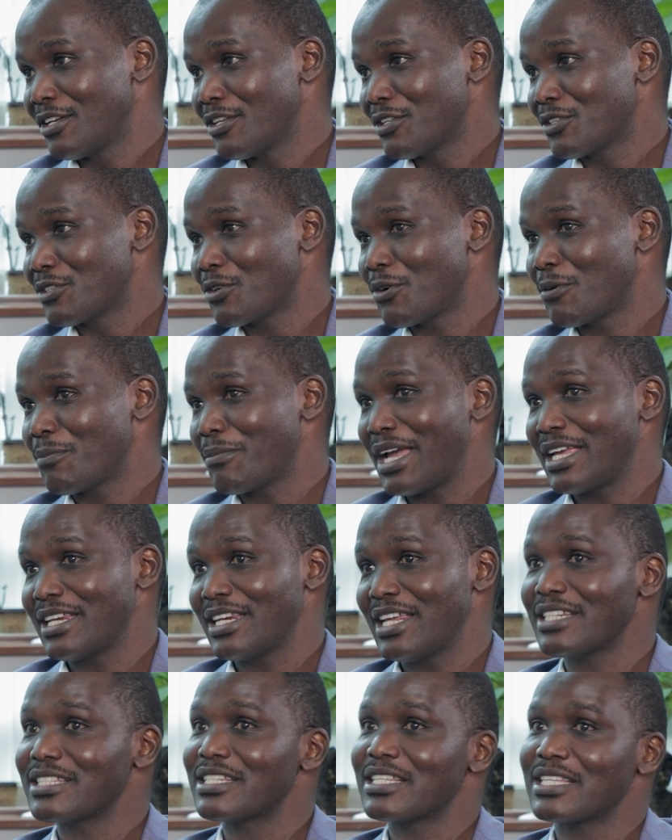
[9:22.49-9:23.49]
So my
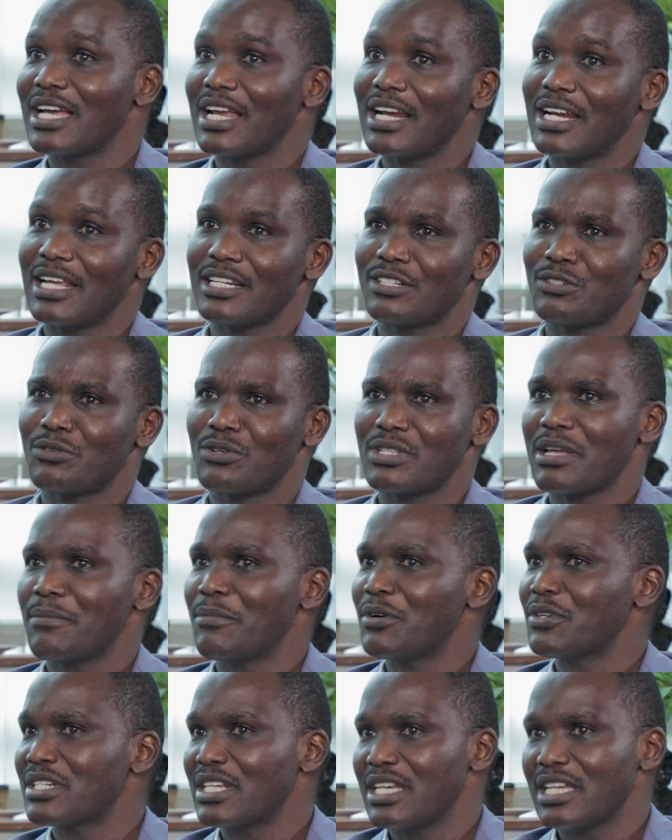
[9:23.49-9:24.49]
net salary, it was
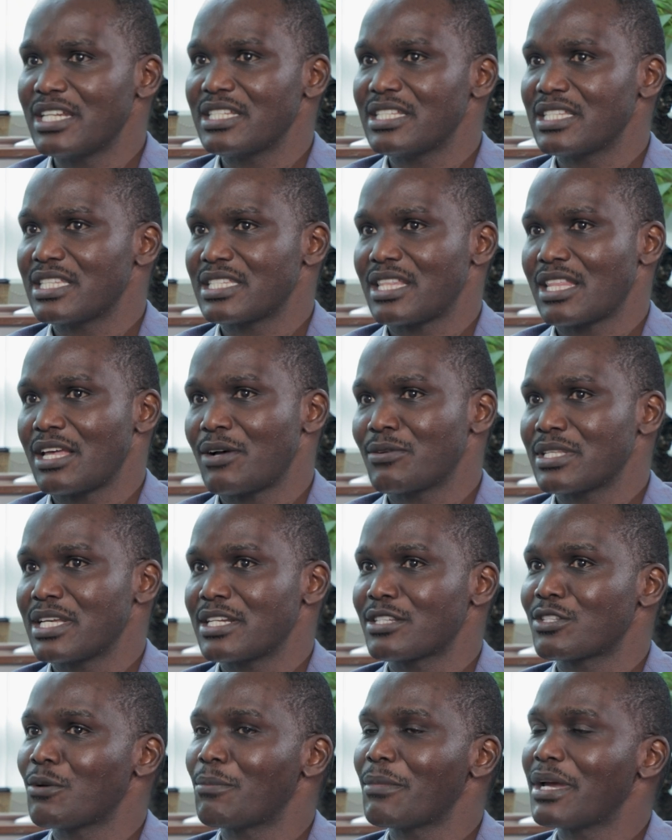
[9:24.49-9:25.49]
about
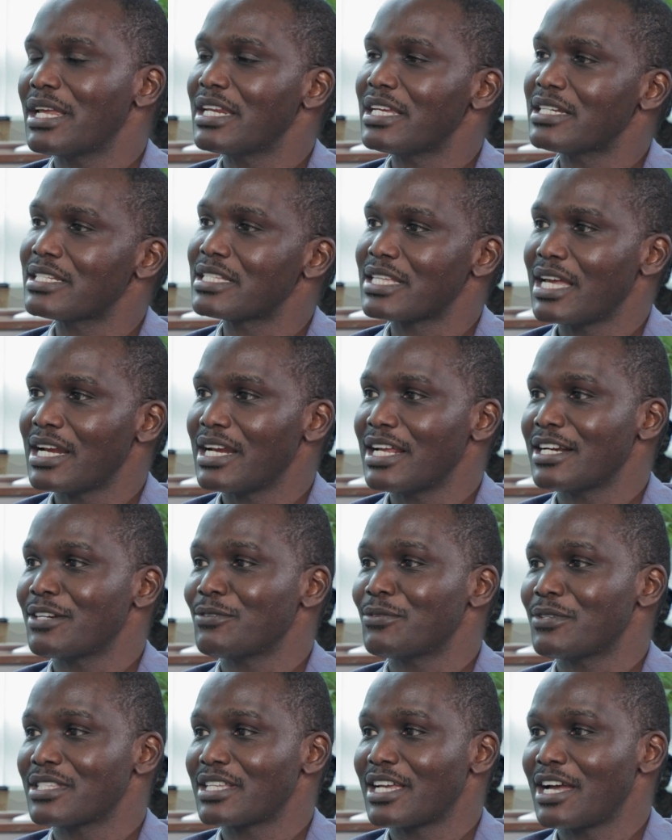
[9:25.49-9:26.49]
80,000. So my net salary
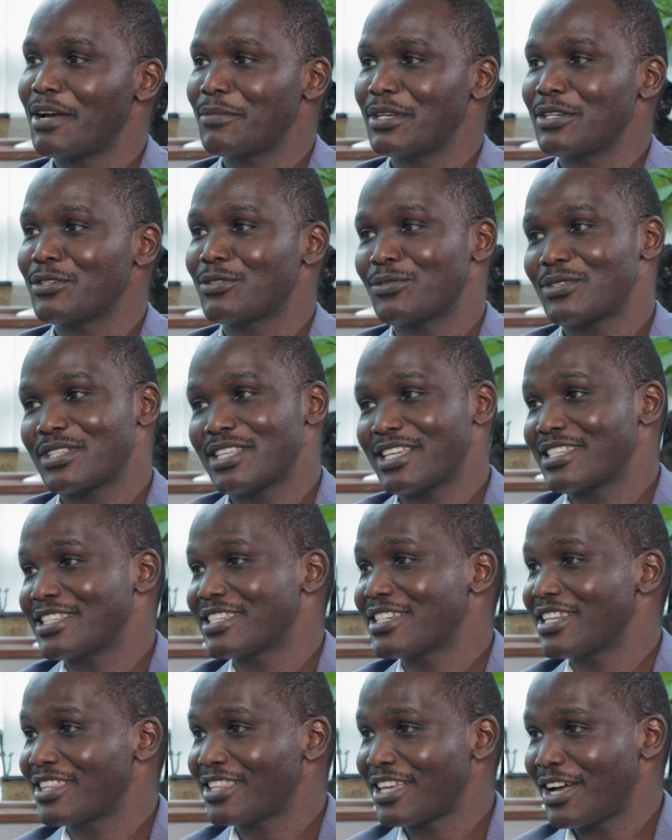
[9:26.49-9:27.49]
was coming to
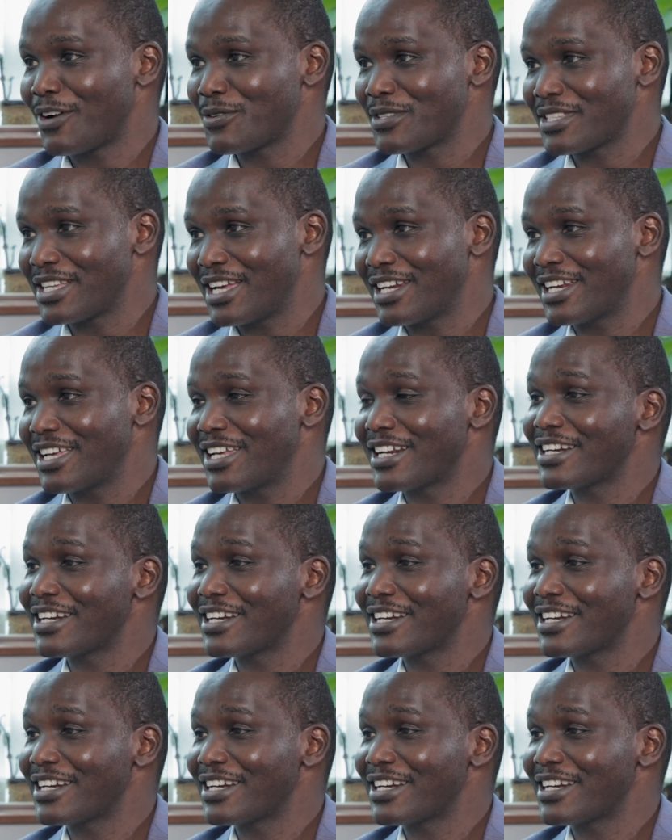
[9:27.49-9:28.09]
60,000.